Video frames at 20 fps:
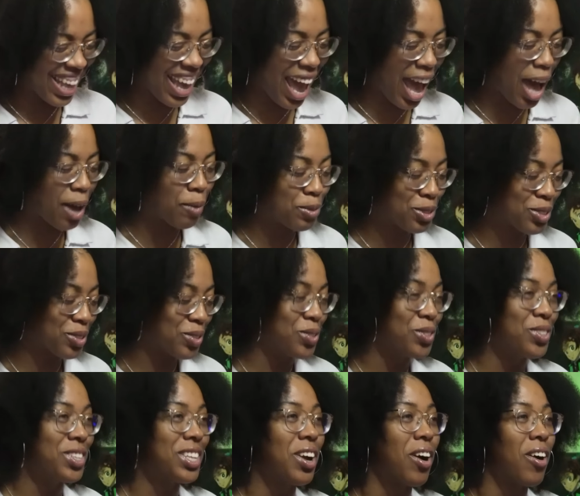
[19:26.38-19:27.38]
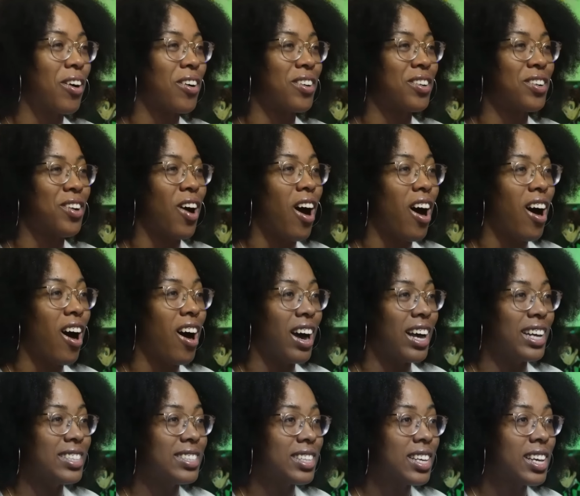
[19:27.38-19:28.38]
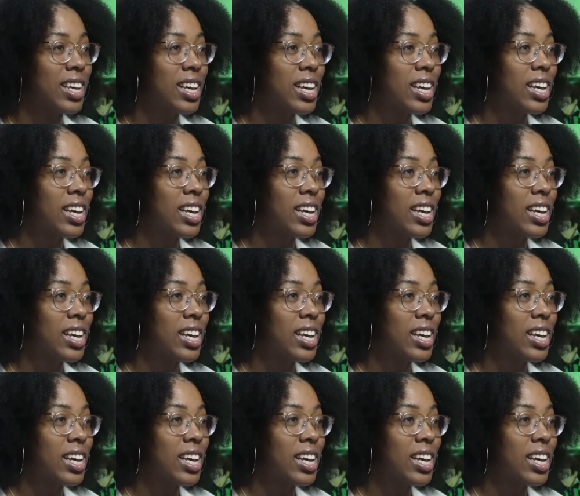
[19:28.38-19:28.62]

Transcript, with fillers: they absolutely are not.